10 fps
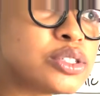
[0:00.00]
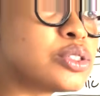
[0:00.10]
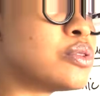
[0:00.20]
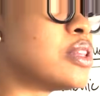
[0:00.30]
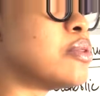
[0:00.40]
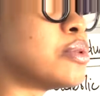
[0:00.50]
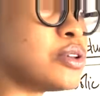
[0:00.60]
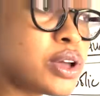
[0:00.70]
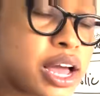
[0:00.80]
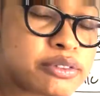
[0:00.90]
So then when
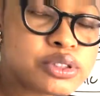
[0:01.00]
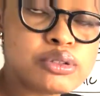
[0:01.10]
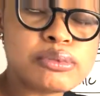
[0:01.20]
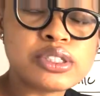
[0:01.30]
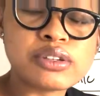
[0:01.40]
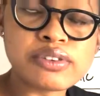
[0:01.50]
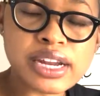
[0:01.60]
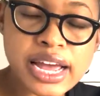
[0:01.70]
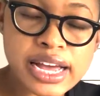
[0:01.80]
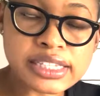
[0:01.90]
you have too much of
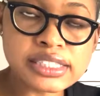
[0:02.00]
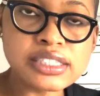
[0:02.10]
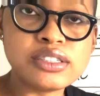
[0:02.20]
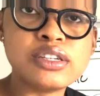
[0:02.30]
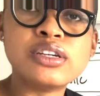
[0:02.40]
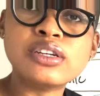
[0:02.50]
an acid,